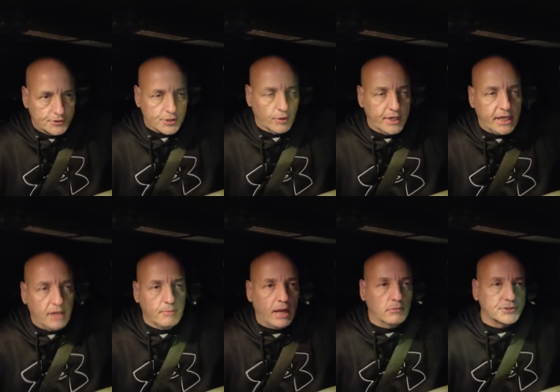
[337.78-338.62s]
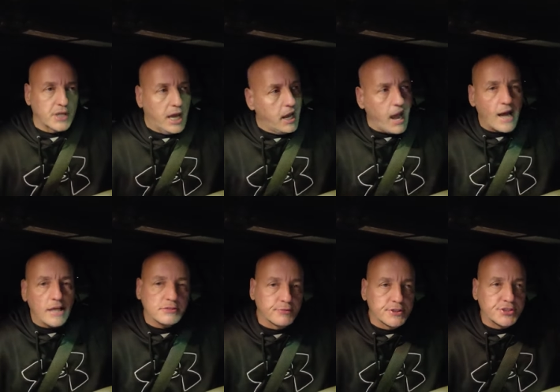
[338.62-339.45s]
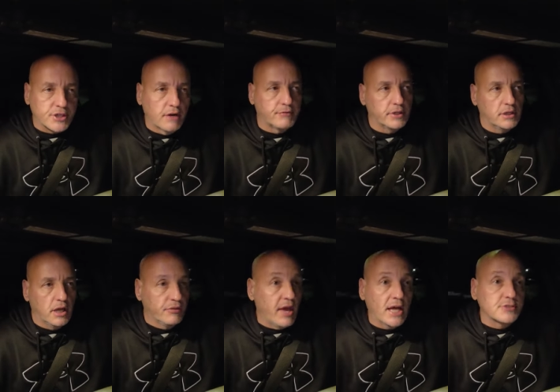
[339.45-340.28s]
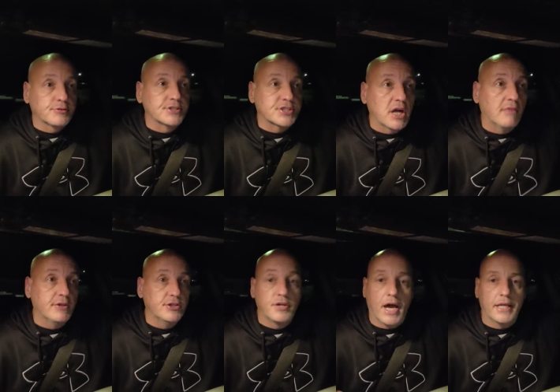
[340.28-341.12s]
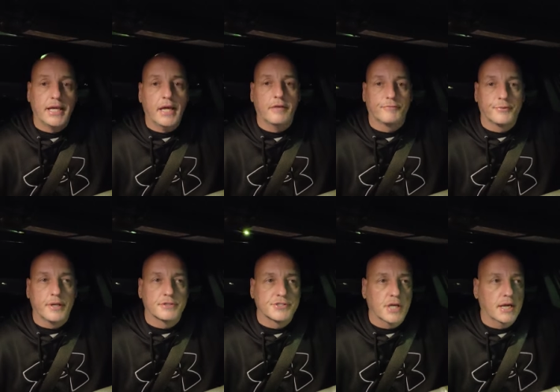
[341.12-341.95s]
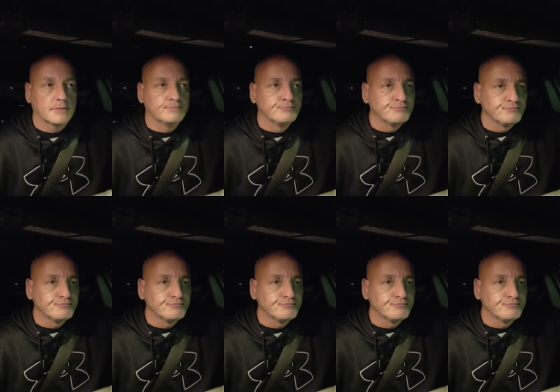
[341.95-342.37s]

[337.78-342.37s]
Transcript: So an inmate will say, hey, ask for discovery. And they ask for discovery, and you got to get it from the other side.